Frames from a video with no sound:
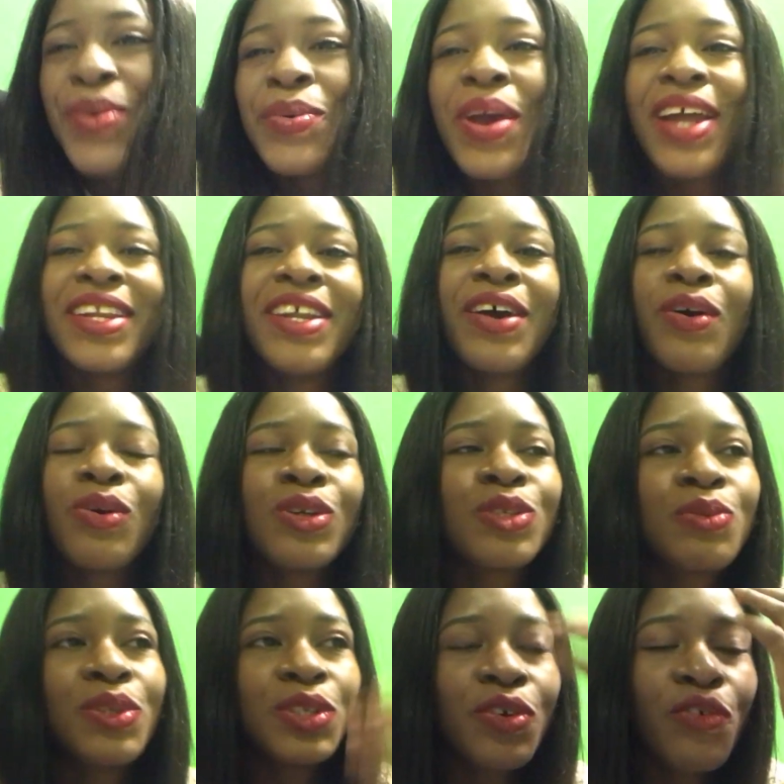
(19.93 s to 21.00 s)
We are at the
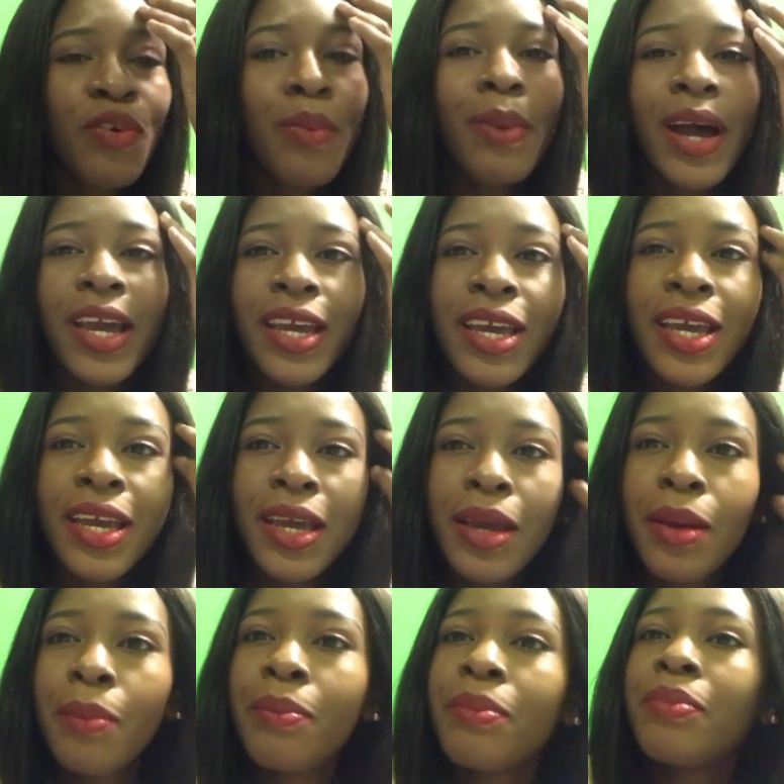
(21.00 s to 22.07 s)
hospital for my
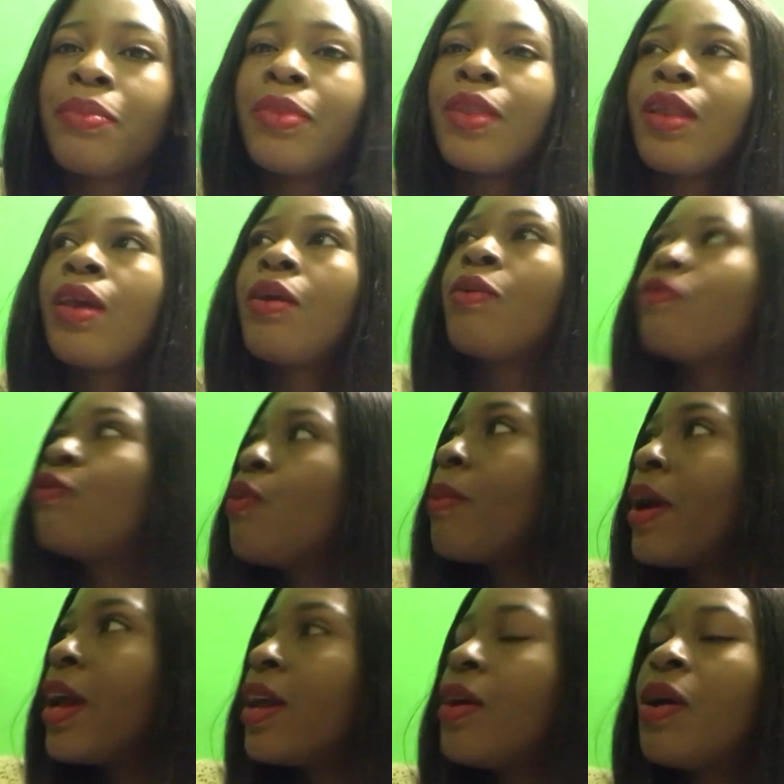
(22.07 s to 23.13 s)

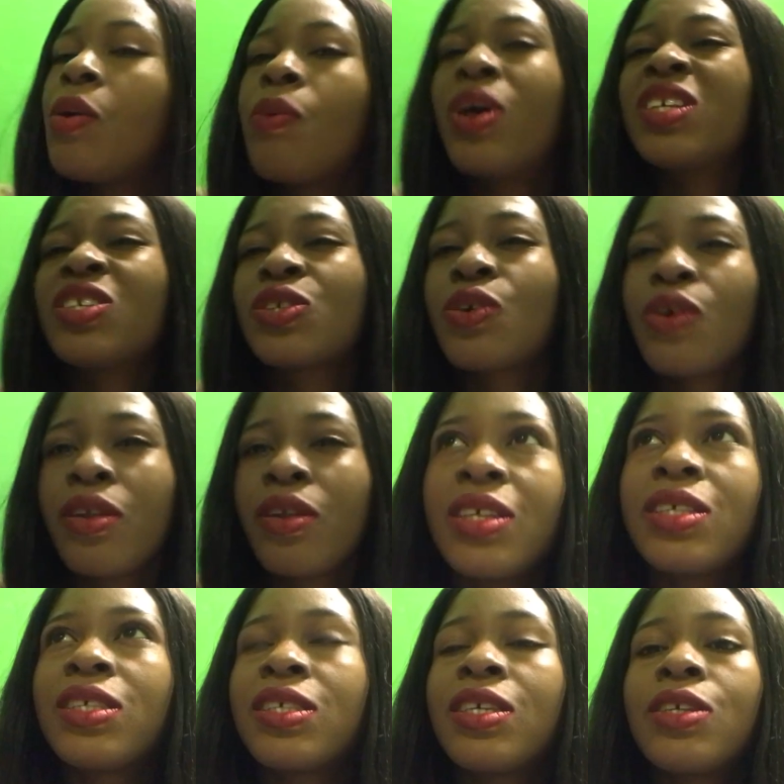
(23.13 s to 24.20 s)
what is it
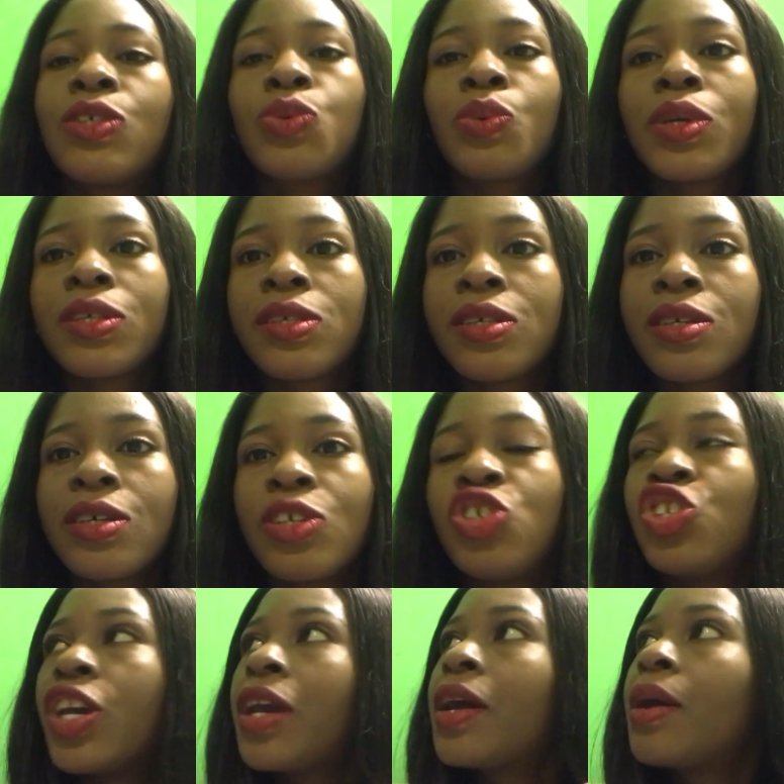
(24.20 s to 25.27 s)
It's 6 weeks
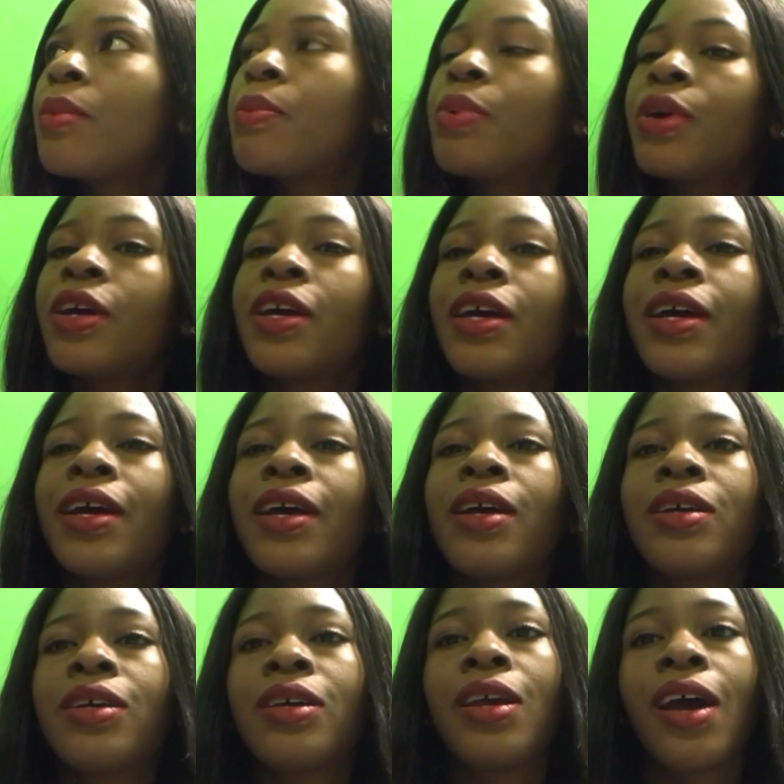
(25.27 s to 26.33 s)
checkup.
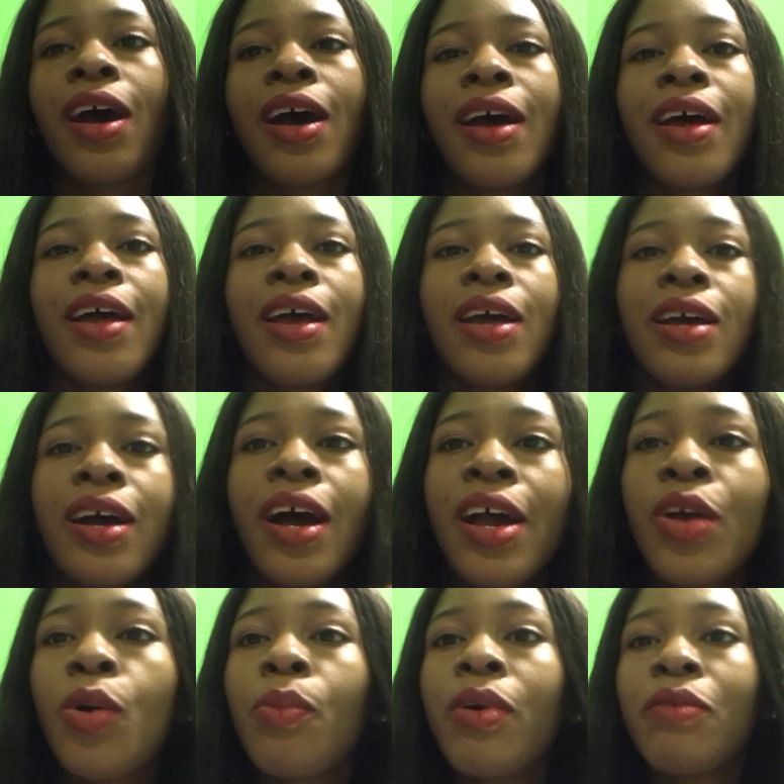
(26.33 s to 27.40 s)
Yeah. I
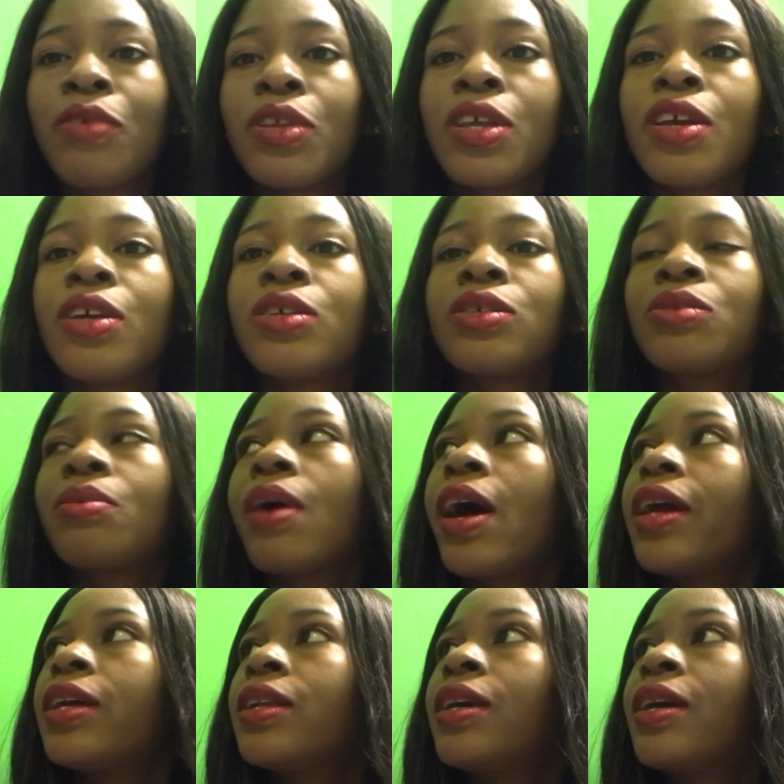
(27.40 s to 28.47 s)
hope everything is
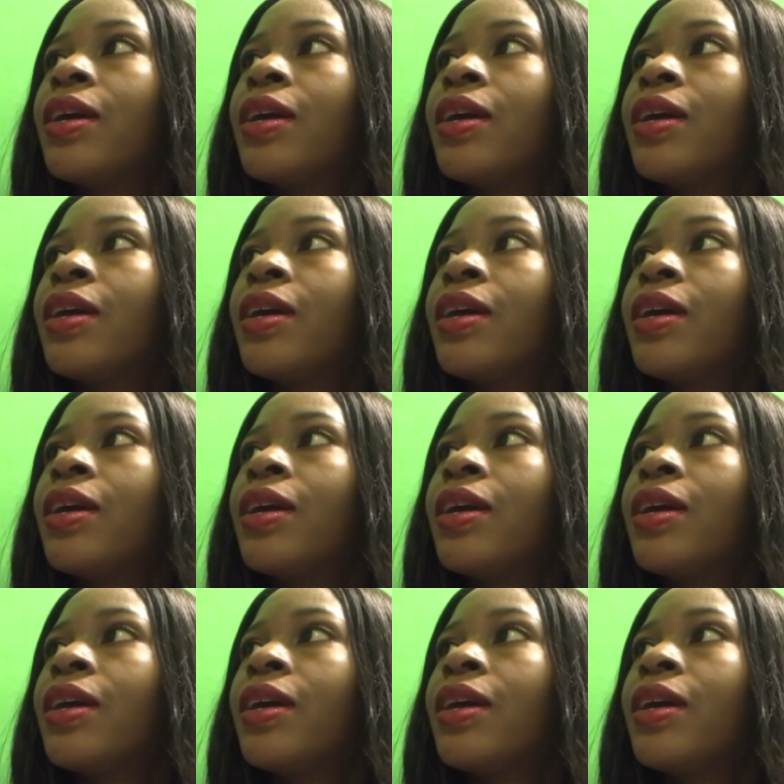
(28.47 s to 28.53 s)
fine.